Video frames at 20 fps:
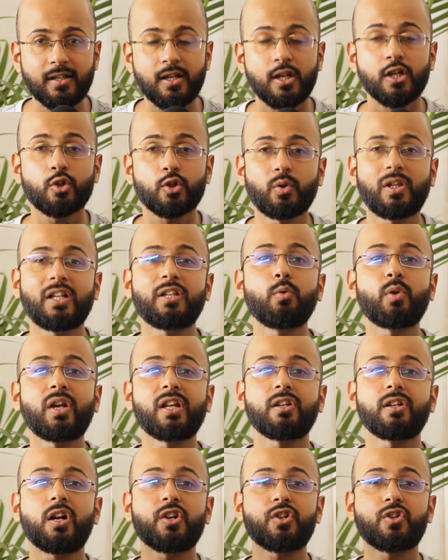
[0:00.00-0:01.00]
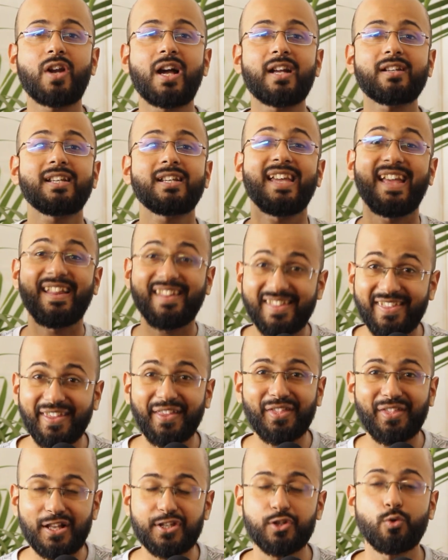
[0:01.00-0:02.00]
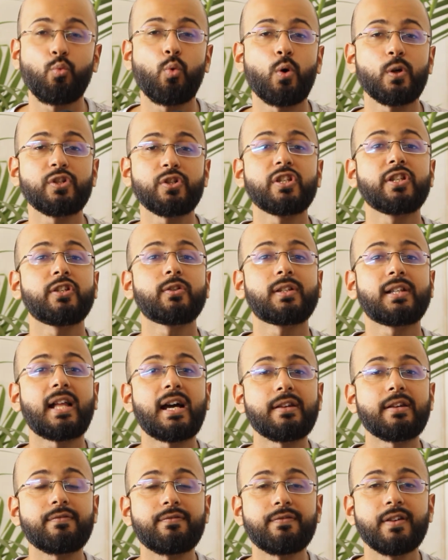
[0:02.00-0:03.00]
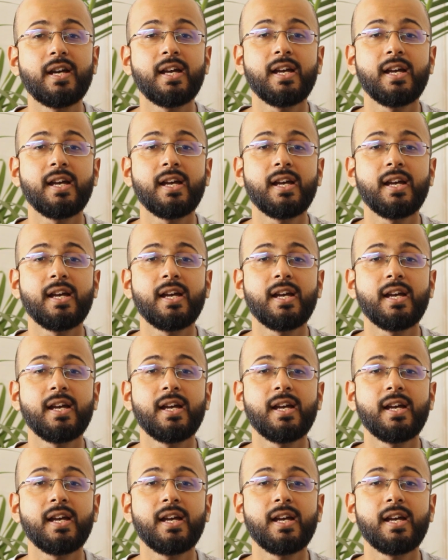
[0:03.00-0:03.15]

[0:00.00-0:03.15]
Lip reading: so that you can attract anything that you want in your life?